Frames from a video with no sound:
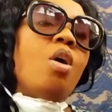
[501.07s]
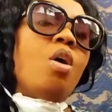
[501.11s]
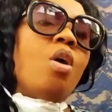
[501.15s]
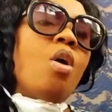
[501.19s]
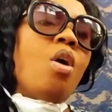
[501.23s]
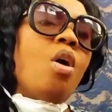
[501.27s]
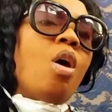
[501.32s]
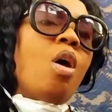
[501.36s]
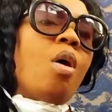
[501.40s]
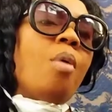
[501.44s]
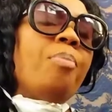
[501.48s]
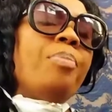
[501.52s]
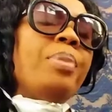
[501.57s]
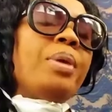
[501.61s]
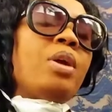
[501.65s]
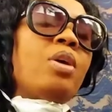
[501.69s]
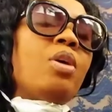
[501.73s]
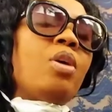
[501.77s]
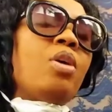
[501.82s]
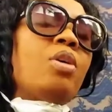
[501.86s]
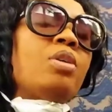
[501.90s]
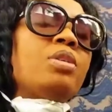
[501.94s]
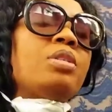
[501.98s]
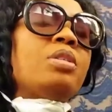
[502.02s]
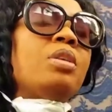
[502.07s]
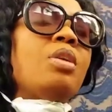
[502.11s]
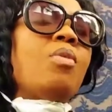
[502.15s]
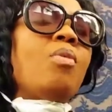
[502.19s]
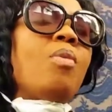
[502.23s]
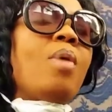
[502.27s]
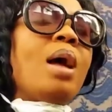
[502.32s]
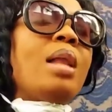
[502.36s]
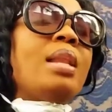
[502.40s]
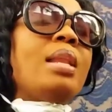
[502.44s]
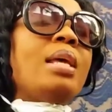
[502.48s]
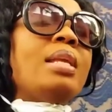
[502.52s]
or because they
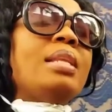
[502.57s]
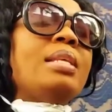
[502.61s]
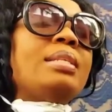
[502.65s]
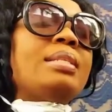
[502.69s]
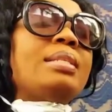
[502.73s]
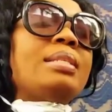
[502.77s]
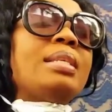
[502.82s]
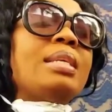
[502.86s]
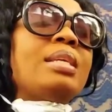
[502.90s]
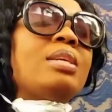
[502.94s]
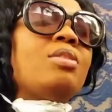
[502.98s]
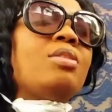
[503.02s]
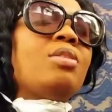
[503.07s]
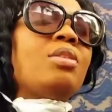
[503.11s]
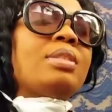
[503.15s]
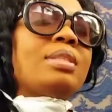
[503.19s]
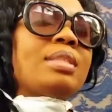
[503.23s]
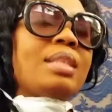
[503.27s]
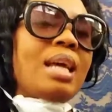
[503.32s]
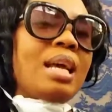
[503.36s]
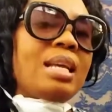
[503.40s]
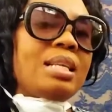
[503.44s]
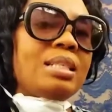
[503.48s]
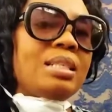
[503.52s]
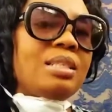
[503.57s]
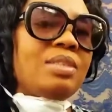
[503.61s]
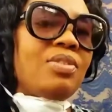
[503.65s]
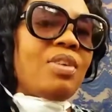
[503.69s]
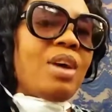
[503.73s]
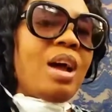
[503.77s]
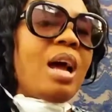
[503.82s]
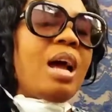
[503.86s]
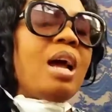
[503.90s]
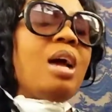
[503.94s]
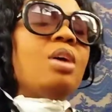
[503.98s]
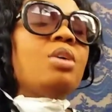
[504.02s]
want let the signal
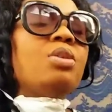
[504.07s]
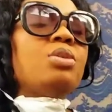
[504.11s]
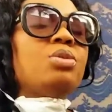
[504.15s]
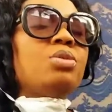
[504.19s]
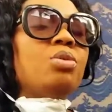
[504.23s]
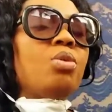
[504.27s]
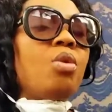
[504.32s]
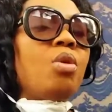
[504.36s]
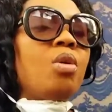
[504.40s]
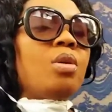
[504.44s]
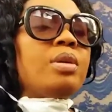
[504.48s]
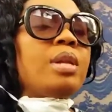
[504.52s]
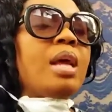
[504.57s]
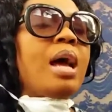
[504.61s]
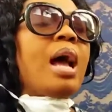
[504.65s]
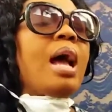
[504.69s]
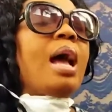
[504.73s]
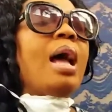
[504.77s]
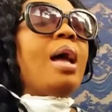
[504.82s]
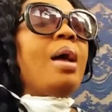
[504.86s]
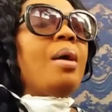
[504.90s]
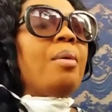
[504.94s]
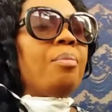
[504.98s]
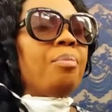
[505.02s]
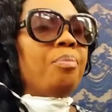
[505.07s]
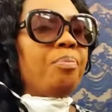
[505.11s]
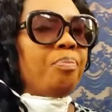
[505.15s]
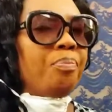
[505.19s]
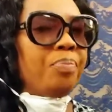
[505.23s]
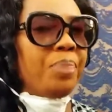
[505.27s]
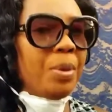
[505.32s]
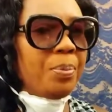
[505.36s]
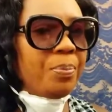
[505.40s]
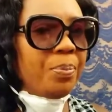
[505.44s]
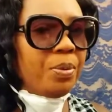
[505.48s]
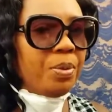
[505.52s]
transfer to other
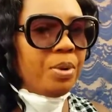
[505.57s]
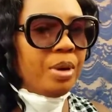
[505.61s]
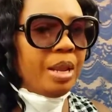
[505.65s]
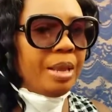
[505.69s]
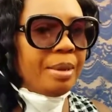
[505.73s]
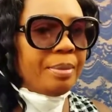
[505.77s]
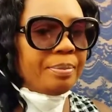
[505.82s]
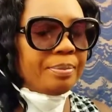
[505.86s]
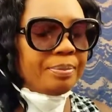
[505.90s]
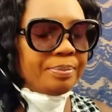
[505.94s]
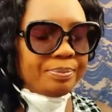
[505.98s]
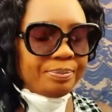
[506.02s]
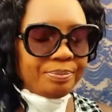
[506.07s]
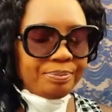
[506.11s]
people them.